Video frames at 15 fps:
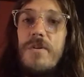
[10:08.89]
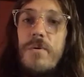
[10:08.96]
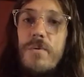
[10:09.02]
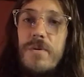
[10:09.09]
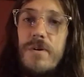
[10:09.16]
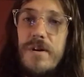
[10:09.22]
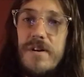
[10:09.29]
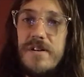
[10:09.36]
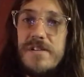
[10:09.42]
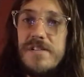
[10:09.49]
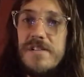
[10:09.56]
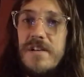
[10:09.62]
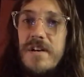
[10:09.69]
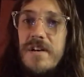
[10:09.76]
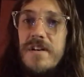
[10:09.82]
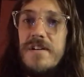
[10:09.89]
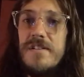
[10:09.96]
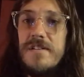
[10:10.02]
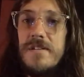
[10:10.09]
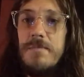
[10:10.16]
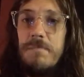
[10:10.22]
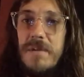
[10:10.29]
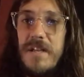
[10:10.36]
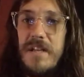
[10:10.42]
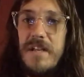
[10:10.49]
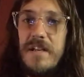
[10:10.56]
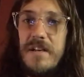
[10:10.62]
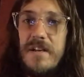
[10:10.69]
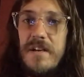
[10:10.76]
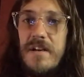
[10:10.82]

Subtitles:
orders to me